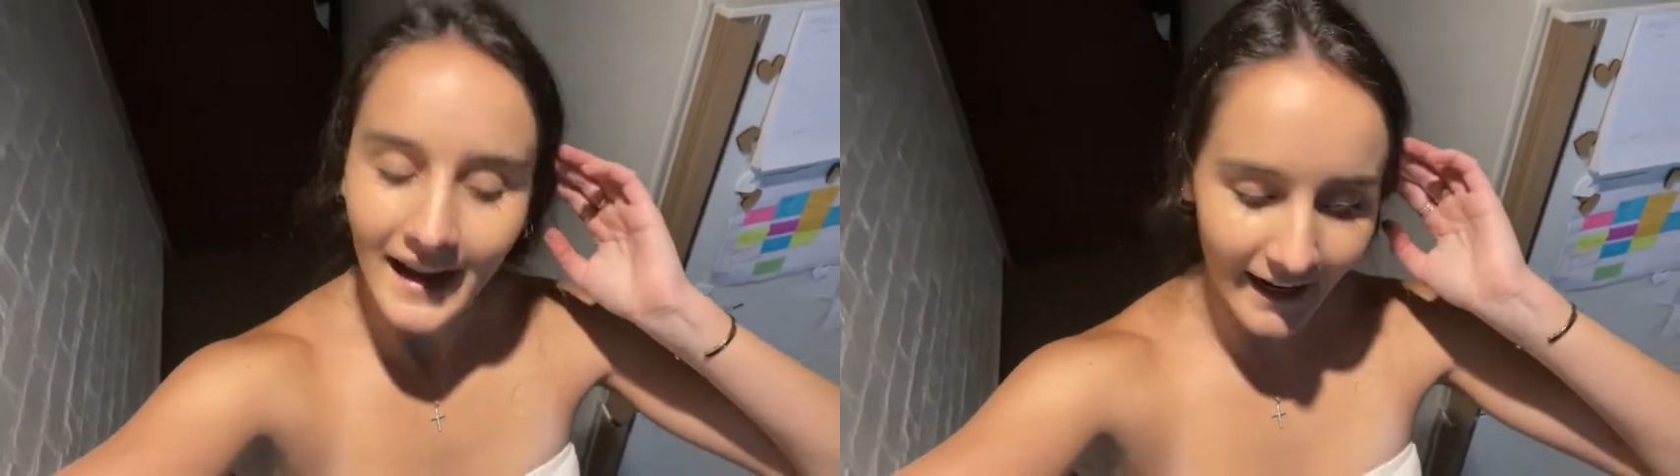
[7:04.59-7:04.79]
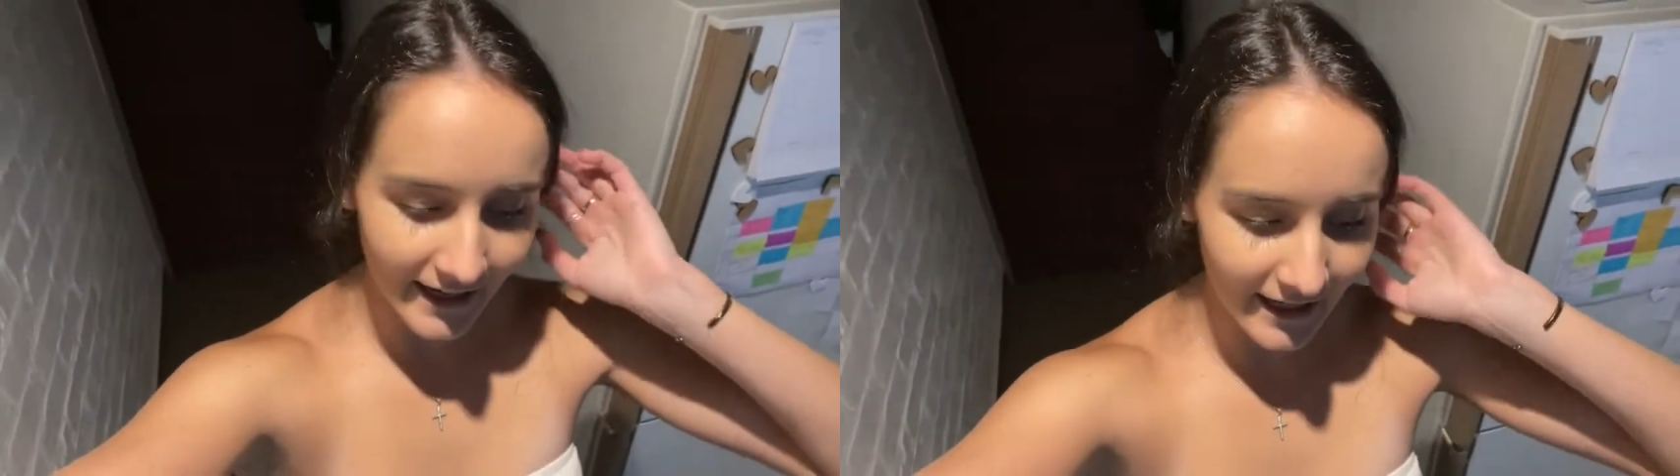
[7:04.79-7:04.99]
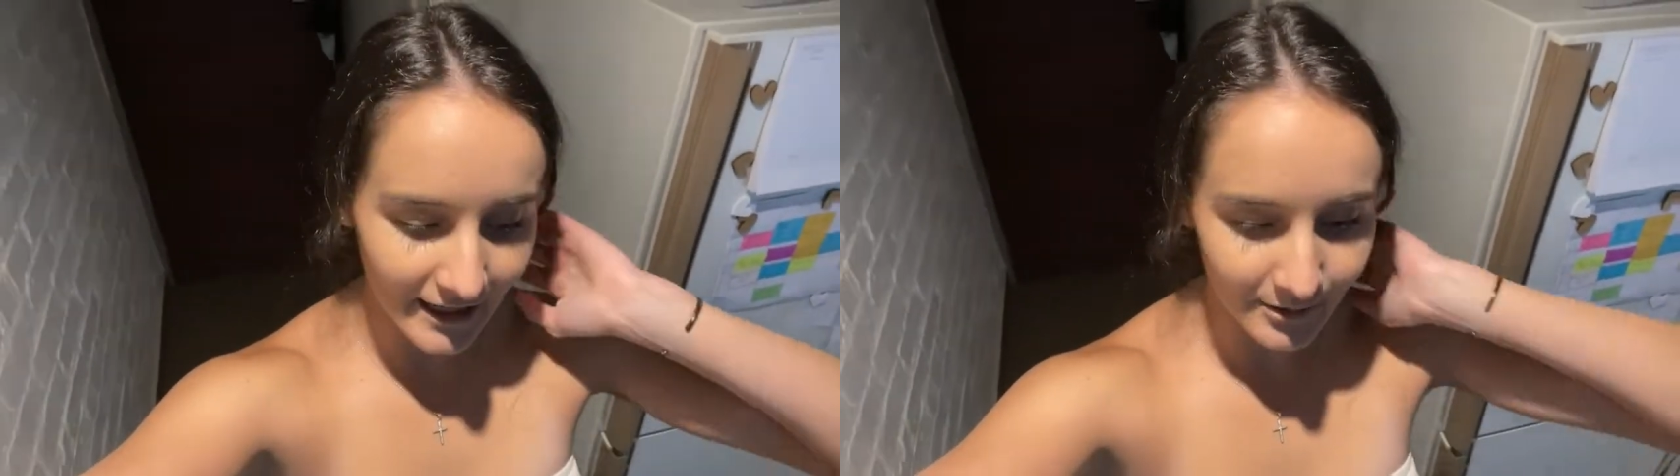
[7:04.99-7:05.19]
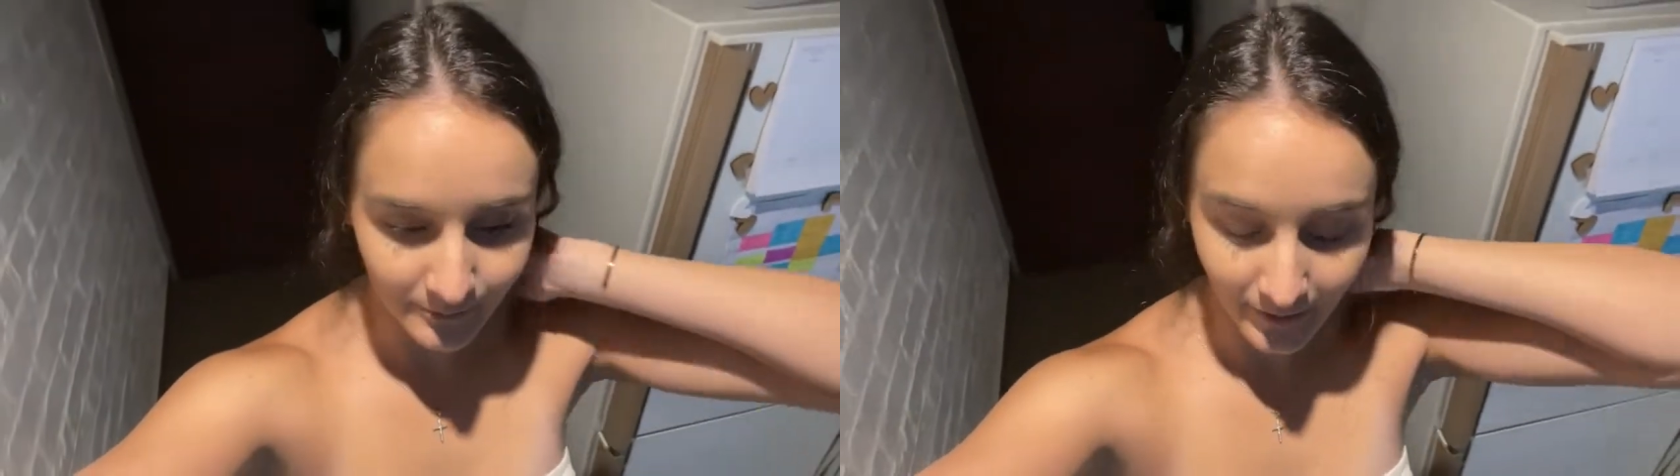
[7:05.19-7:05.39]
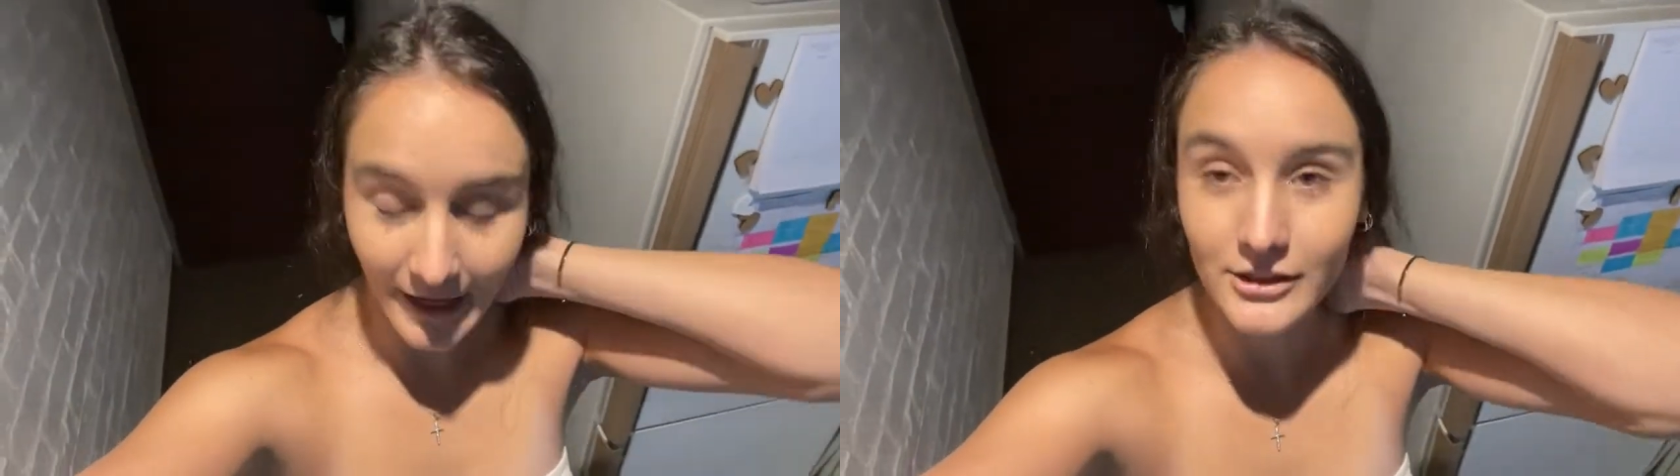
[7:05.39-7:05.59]

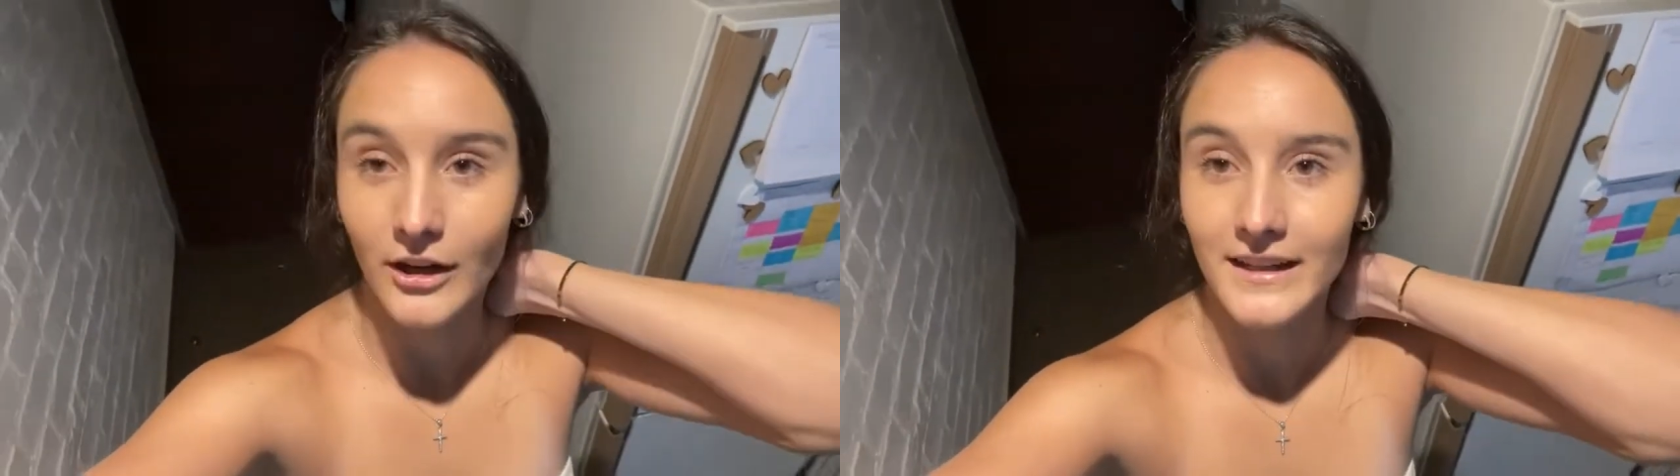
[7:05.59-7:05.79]
And yeah,